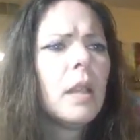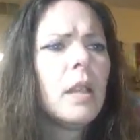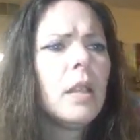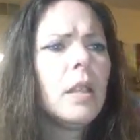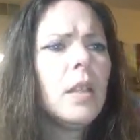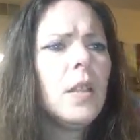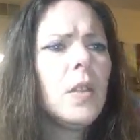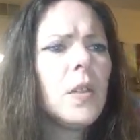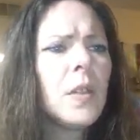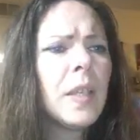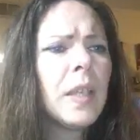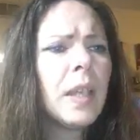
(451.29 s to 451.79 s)

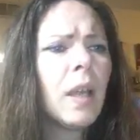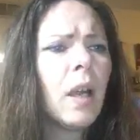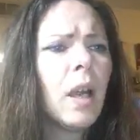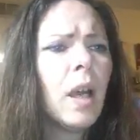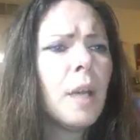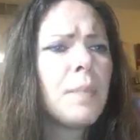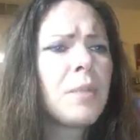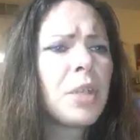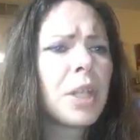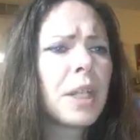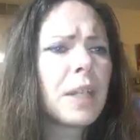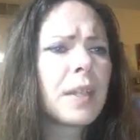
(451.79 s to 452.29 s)
Using
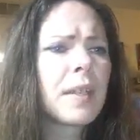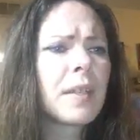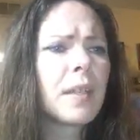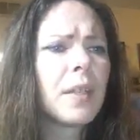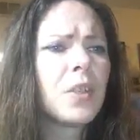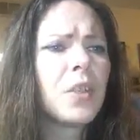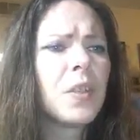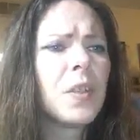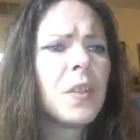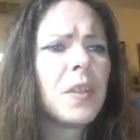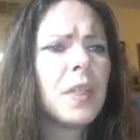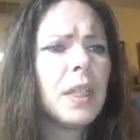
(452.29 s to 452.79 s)
objects
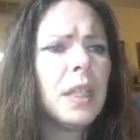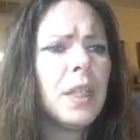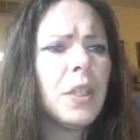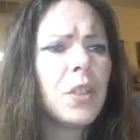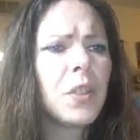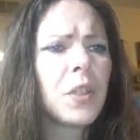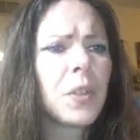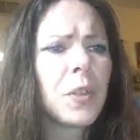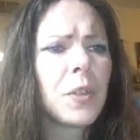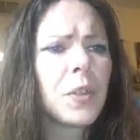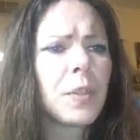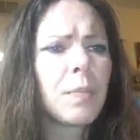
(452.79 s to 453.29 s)
such as
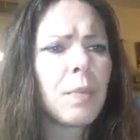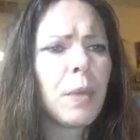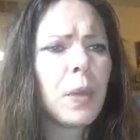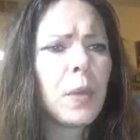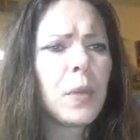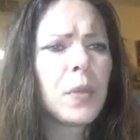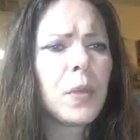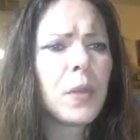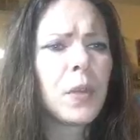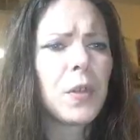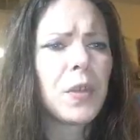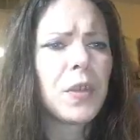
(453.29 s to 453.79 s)
t-shirts,
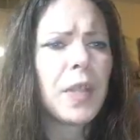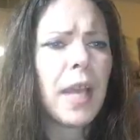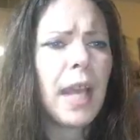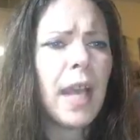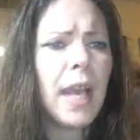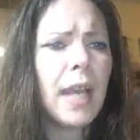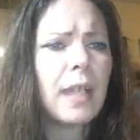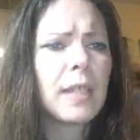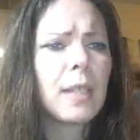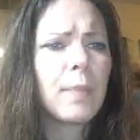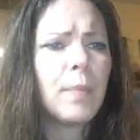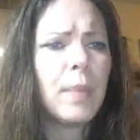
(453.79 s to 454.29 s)
posters,
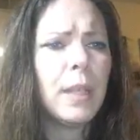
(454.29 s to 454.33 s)
hats,